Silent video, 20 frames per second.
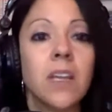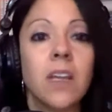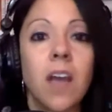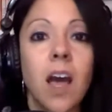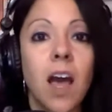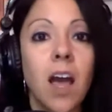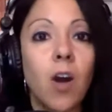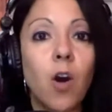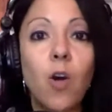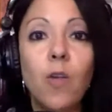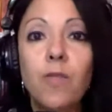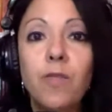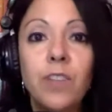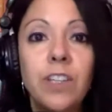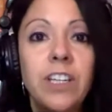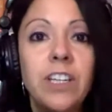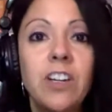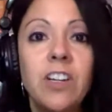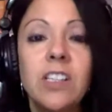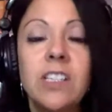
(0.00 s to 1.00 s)

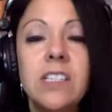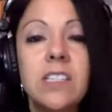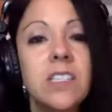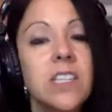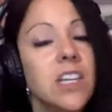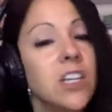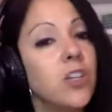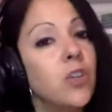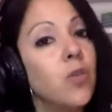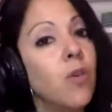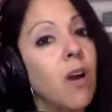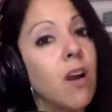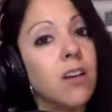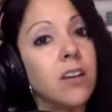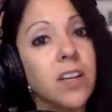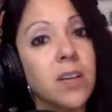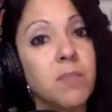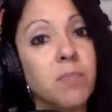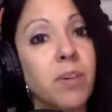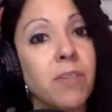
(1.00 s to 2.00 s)
hopefully you're listening, you are
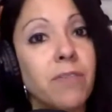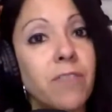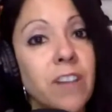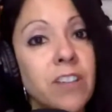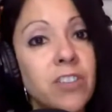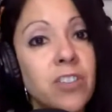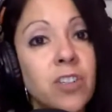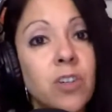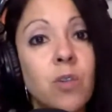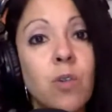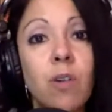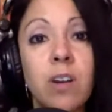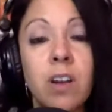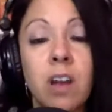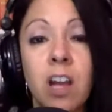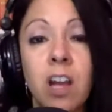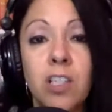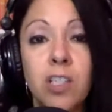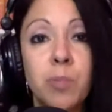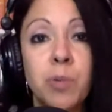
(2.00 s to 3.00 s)
a professional or an
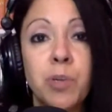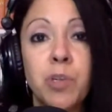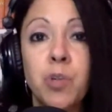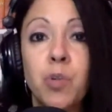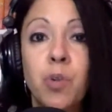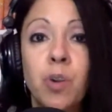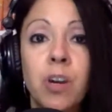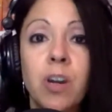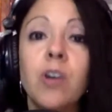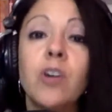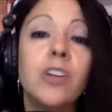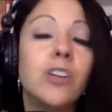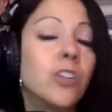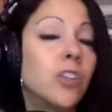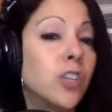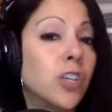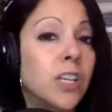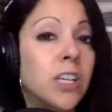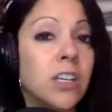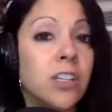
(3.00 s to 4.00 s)
entrepreneur, or you're
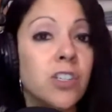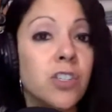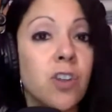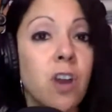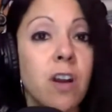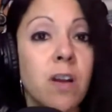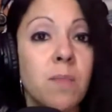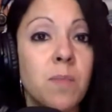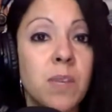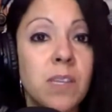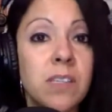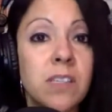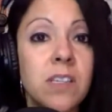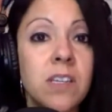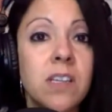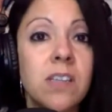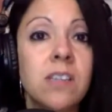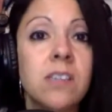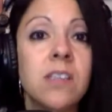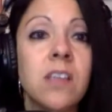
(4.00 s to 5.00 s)
looking to start a
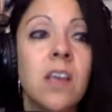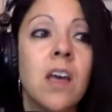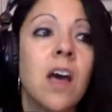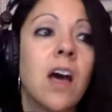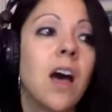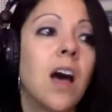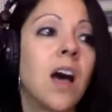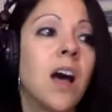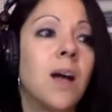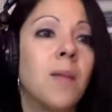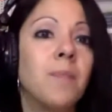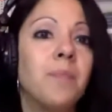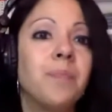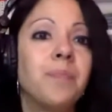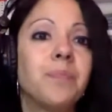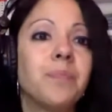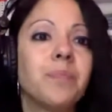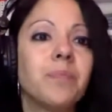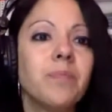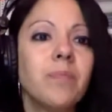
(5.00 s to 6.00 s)
business, and
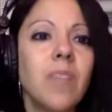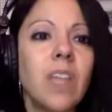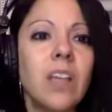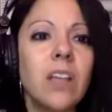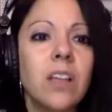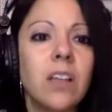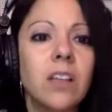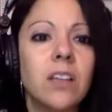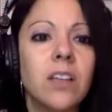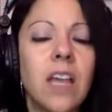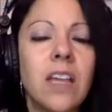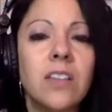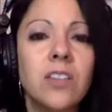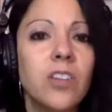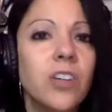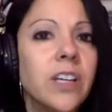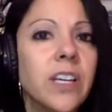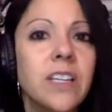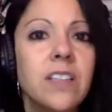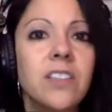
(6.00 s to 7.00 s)

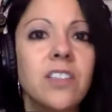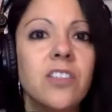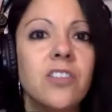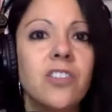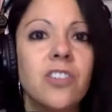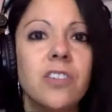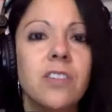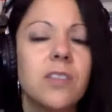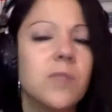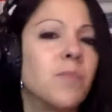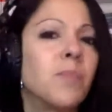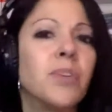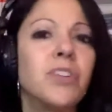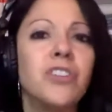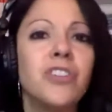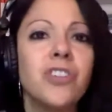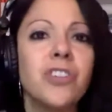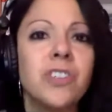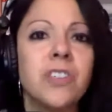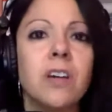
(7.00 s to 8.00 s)
looking to just
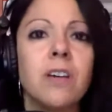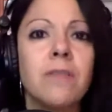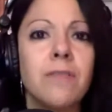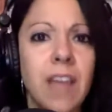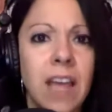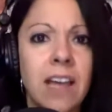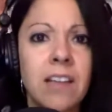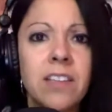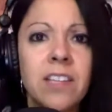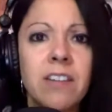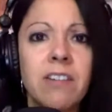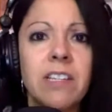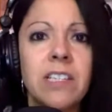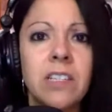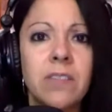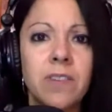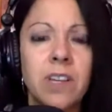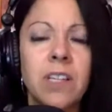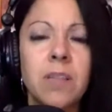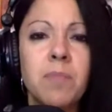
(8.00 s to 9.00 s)
put yourself out there and
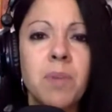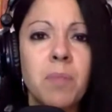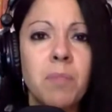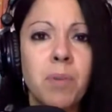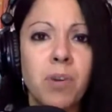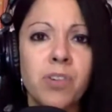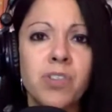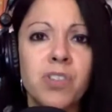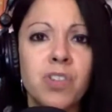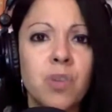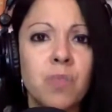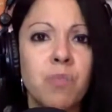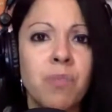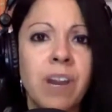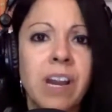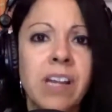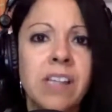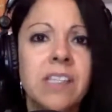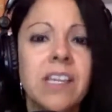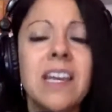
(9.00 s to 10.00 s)
develop your personal
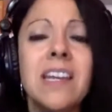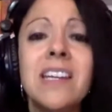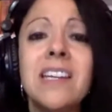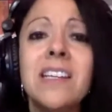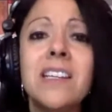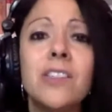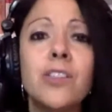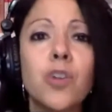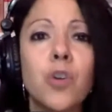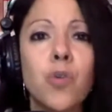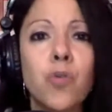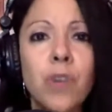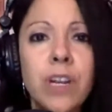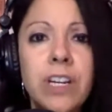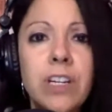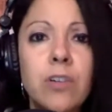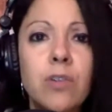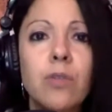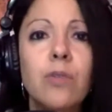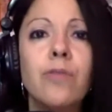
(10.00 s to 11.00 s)
brand. And it is
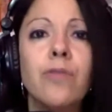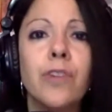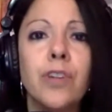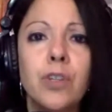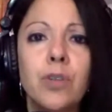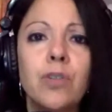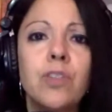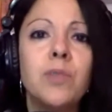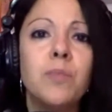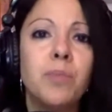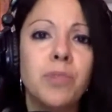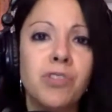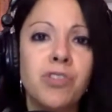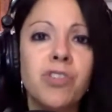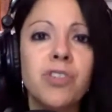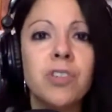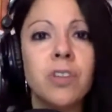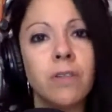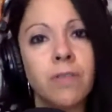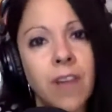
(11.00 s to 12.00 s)
critical for you to put
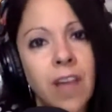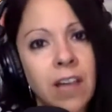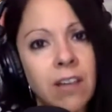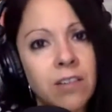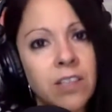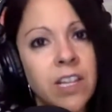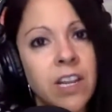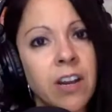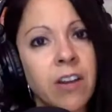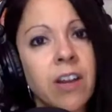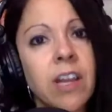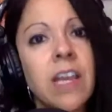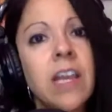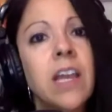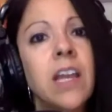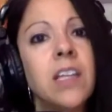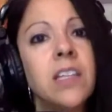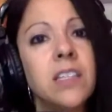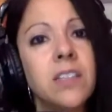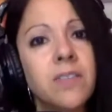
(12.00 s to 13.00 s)
yourself out there
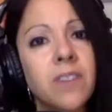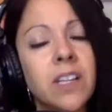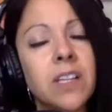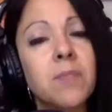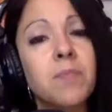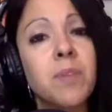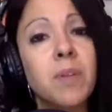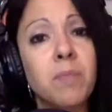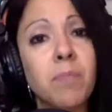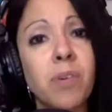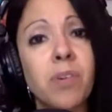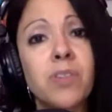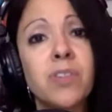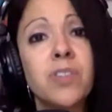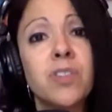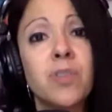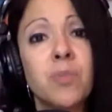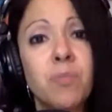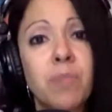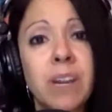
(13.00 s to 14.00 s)
and develop your
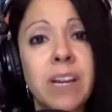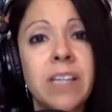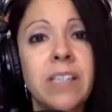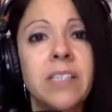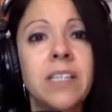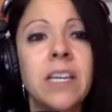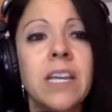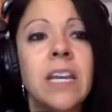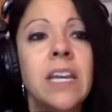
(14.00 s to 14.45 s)
personal brand.